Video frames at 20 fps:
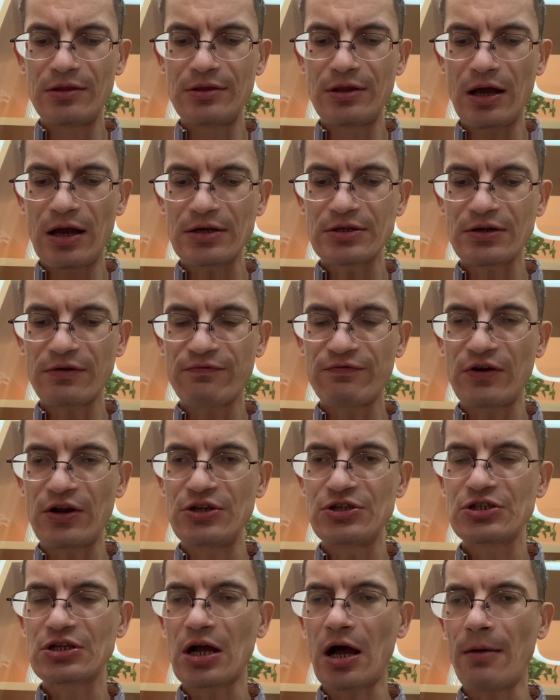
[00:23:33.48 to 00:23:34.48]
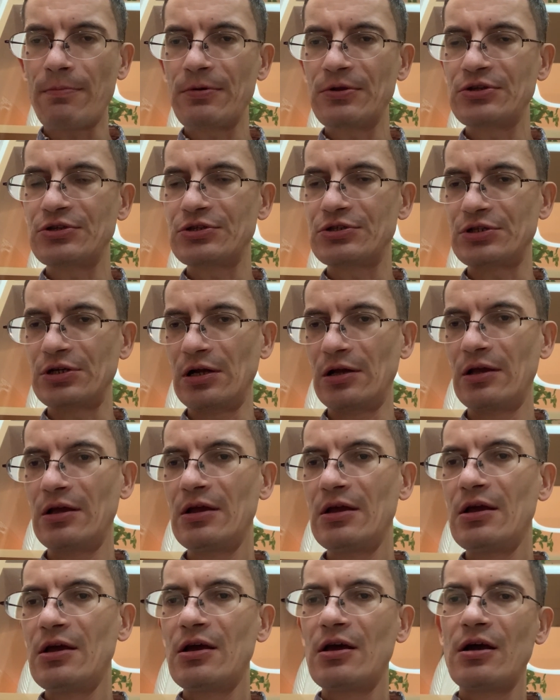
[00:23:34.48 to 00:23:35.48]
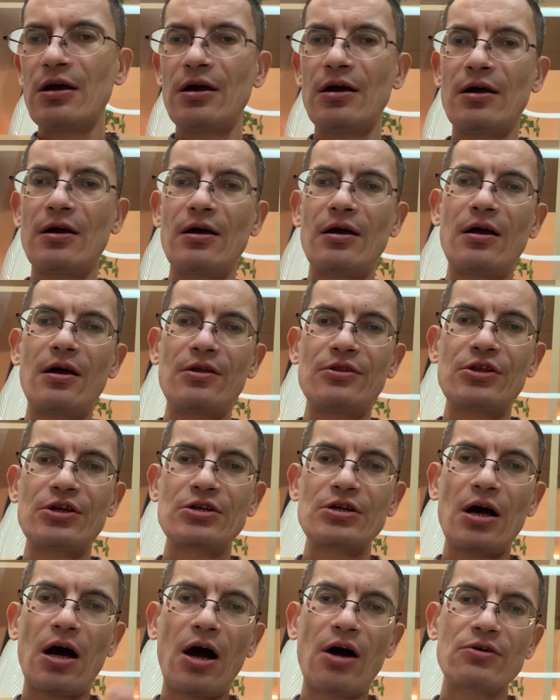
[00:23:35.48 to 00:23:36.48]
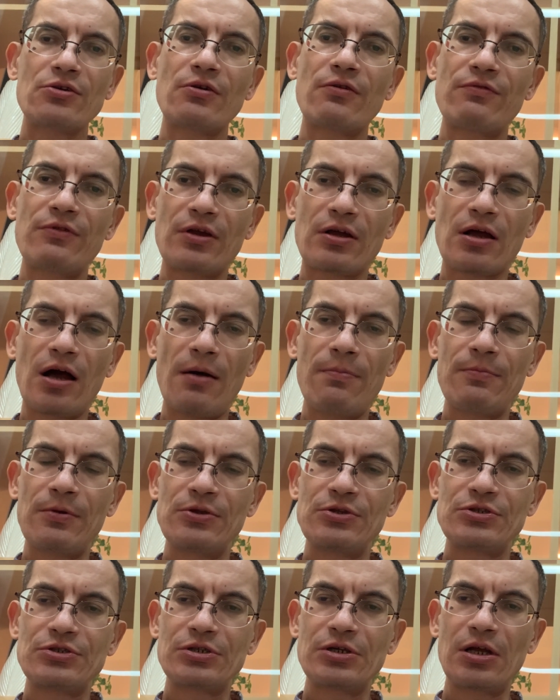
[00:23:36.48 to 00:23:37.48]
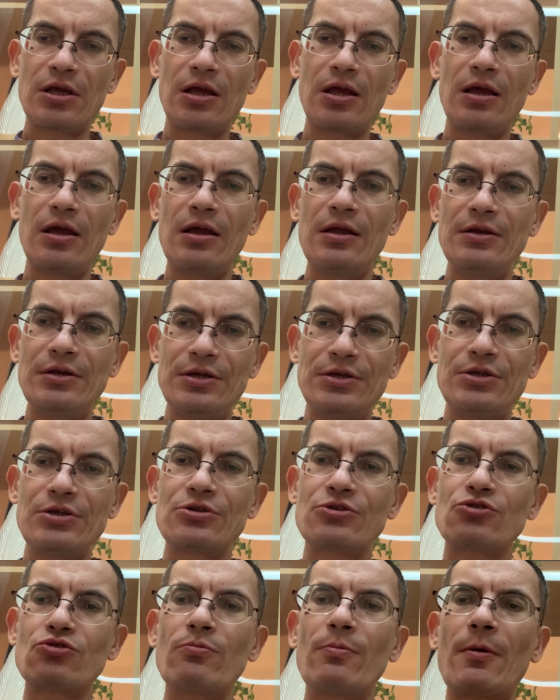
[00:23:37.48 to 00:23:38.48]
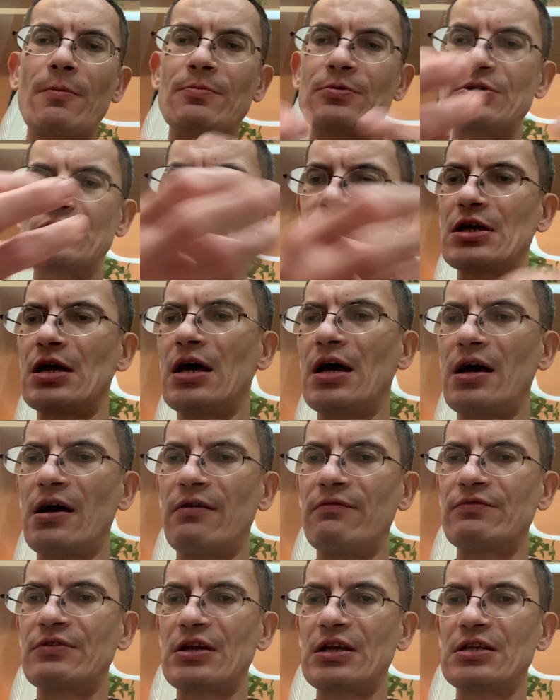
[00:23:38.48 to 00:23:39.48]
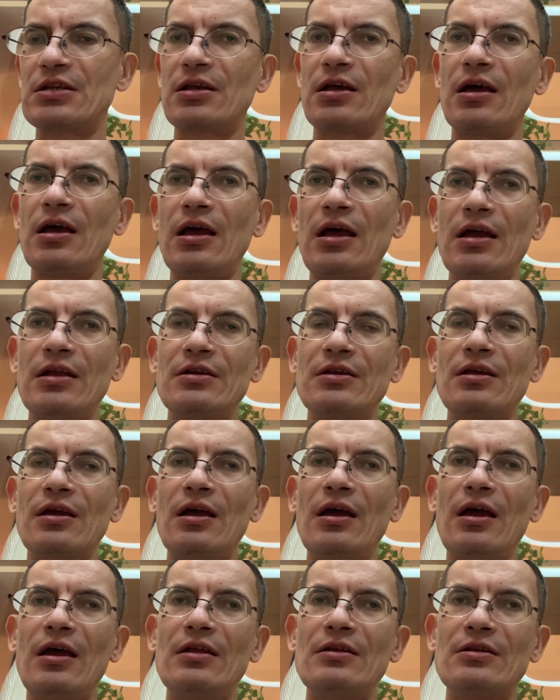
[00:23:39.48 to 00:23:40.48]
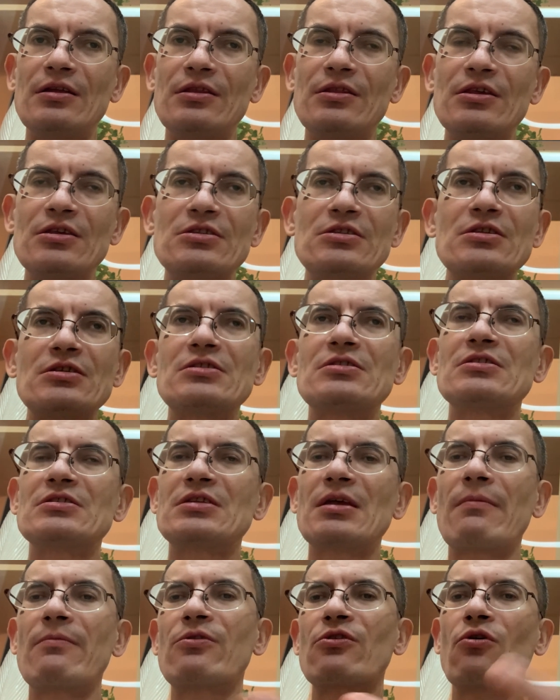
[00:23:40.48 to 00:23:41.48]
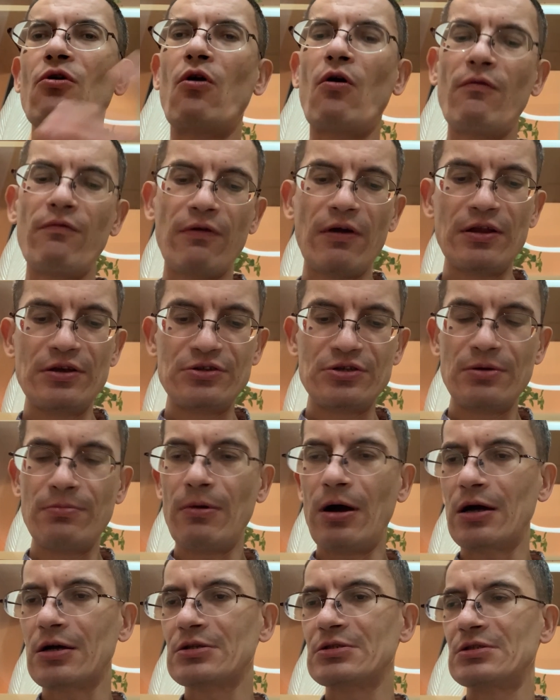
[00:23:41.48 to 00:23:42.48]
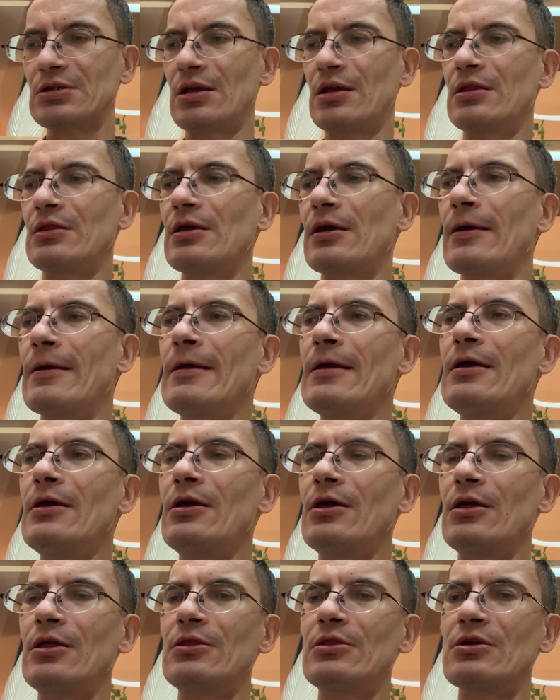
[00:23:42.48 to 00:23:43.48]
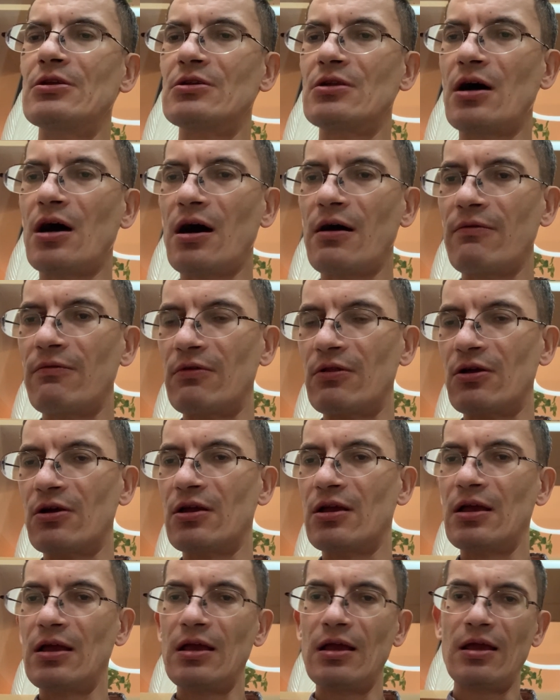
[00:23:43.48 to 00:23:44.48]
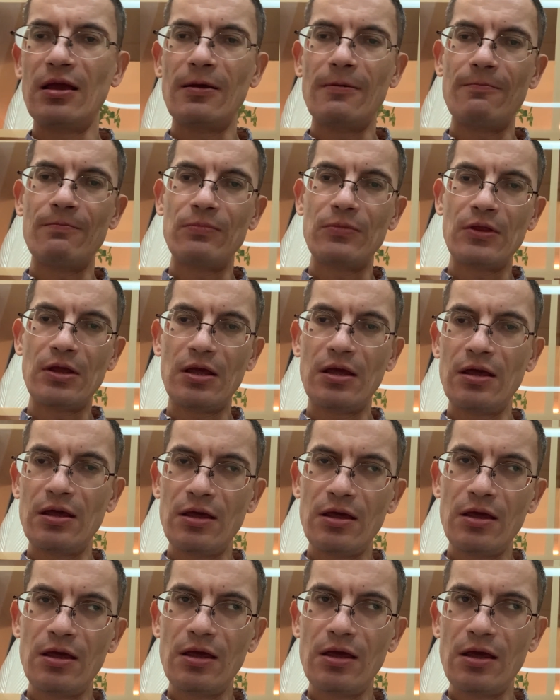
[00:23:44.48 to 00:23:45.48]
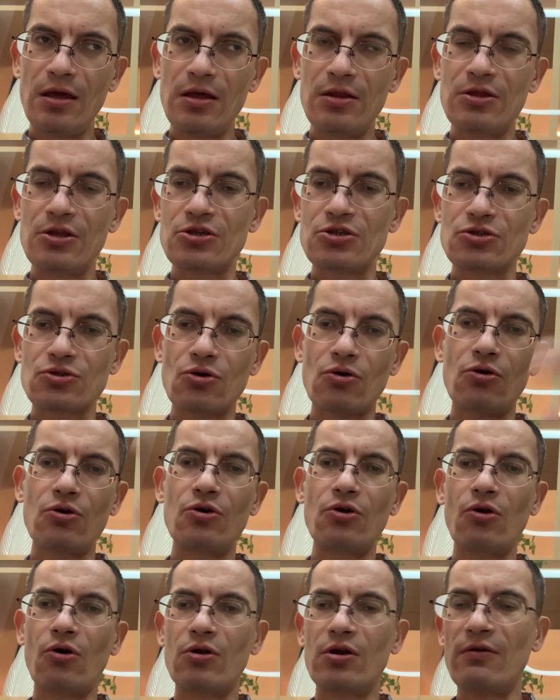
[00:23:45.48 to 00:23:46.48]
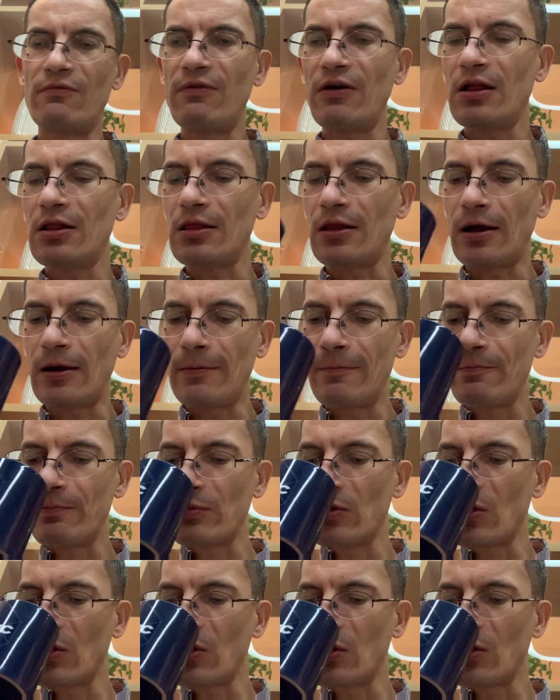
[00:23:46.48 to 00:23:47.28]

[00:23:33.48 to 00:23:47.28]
that French carpentry, that art of the carpentry needed to be preserved, and this is some of the offhand remarks in the novel, in the story or novella,